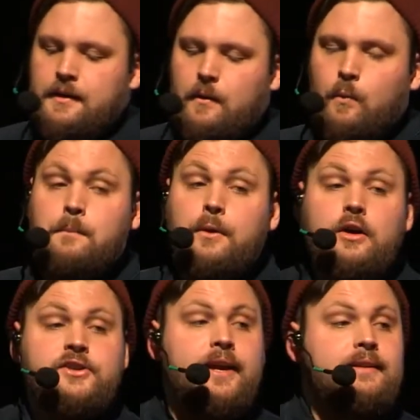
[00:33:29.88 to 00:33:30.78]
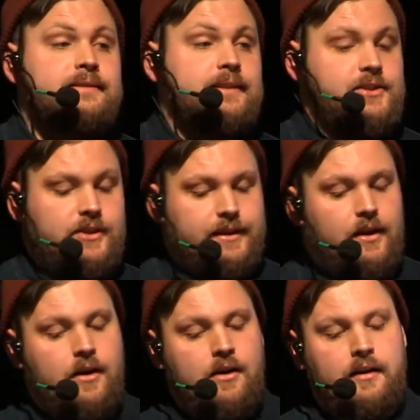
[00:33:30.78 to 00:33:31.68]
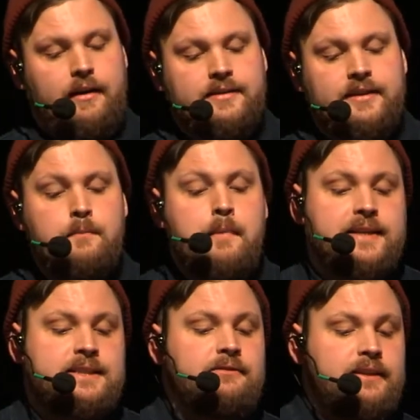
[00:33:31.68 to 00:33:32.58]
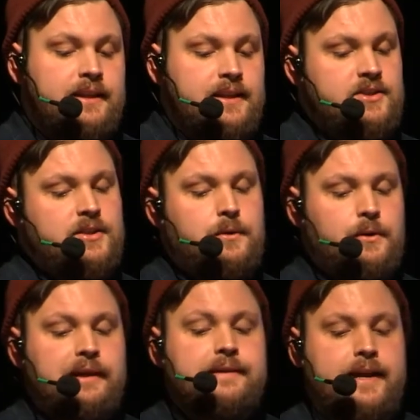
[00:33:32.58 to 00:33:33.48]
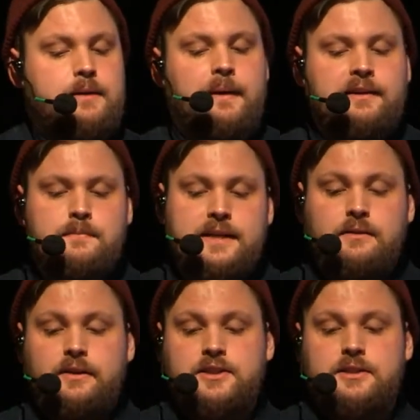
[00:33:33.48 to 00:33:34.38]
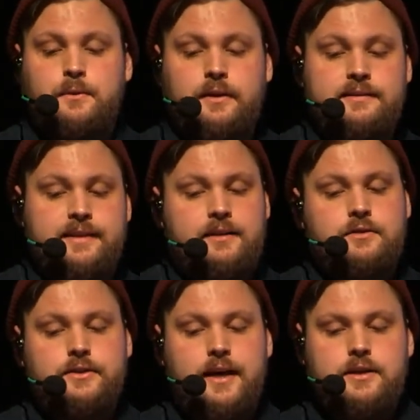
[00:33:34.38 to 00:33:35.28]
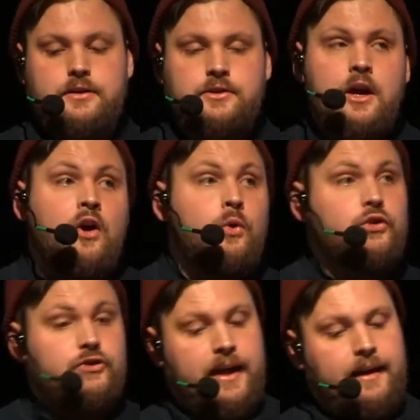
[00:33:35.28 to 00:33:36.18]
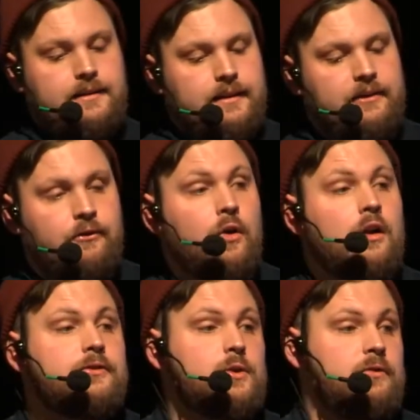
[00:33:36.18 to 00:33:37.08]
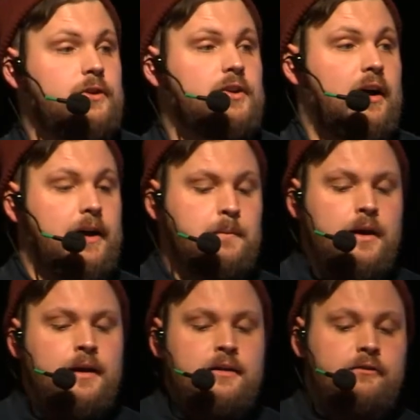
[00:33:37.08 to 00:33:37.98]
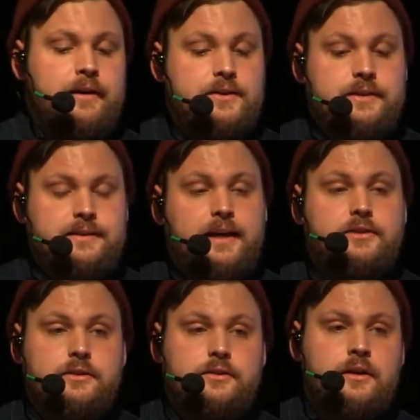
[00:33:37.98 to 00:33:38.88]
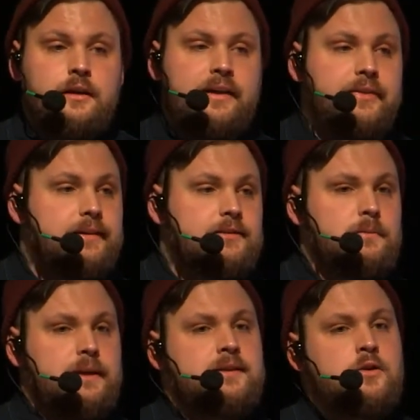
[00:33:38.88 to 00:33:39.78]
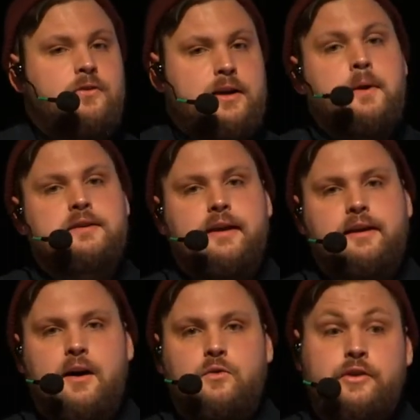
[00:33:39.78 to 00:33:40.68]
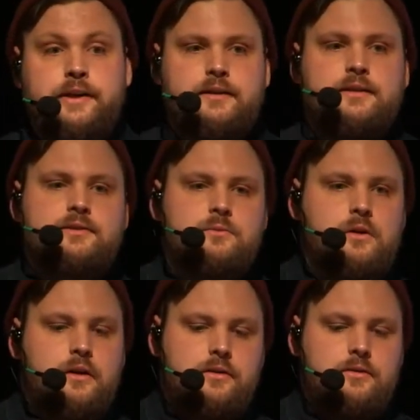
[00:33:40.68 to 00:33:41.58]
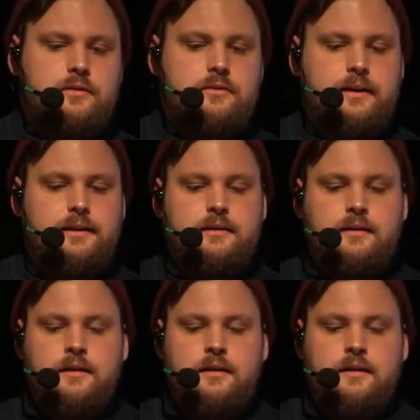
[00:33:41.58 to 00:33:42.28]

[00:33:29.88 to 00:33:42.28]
what blockchains essentially are is they're massively distributed databases, massively distributed state containers whose state evolves over time via transactions. And this to me sounds very much like how Redux works, right?